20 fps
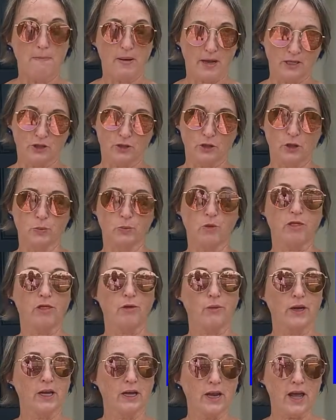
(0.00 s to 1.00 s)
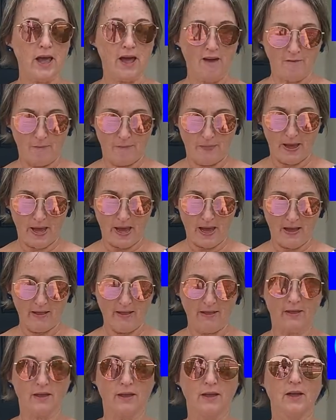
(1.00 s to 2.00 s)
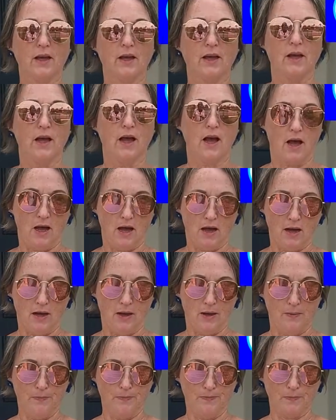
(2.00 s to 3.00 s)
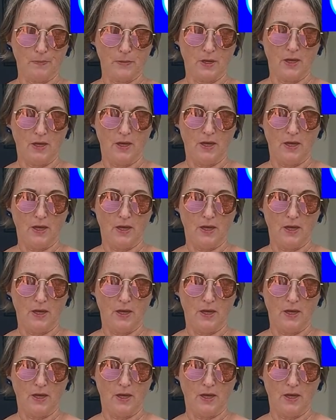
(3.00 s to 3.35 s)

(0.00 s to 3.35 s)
bedroom, three and a half bath, um,